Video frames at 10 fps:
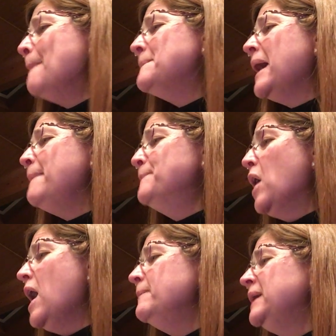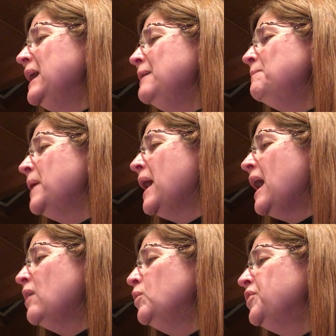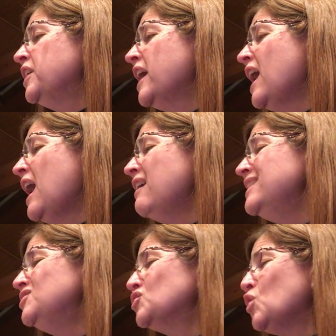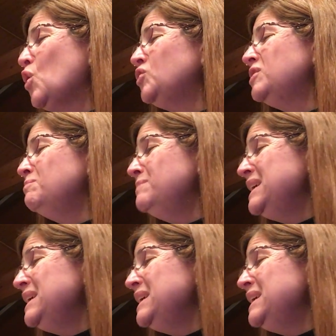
my mom came back with the car and scolded